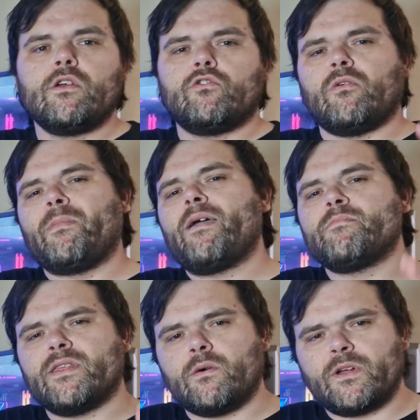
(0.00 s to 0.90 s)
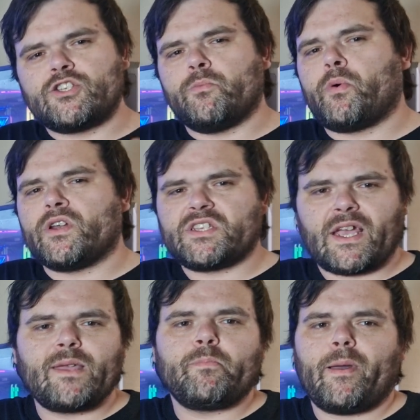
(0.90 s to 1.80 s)
Remember that once you put a
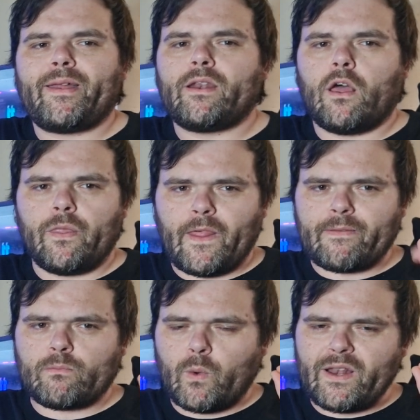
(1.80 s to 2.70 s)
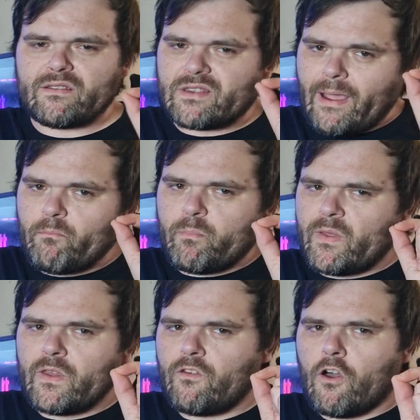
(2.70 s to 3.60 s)
side panel on, that will
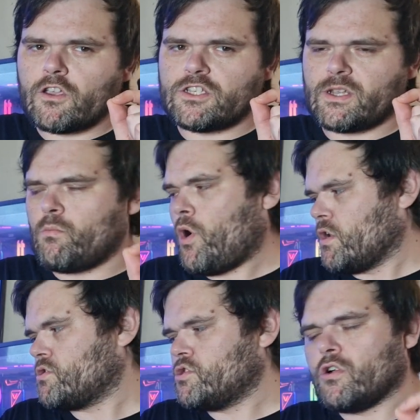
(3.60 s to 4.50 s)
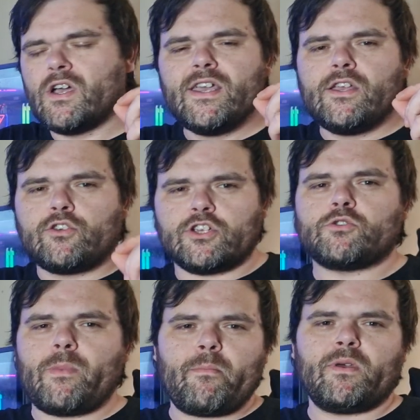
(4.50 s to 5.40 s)
dampen the noise somewhat, so just
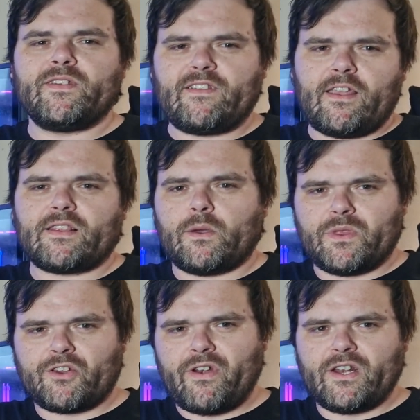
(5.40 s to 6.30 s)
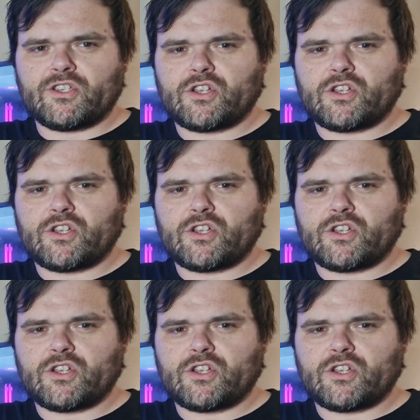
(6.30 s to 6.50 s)
remember to take that with a grain of